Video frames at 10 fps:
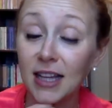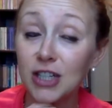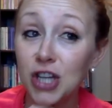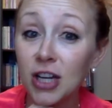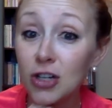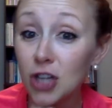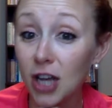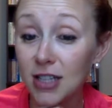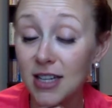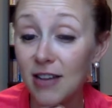Like she had her
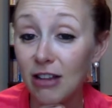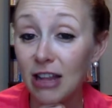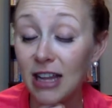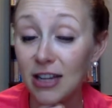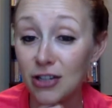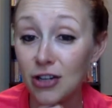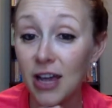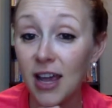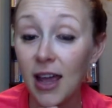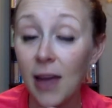shots and everything
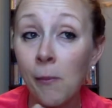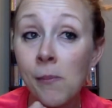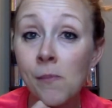yesterday. And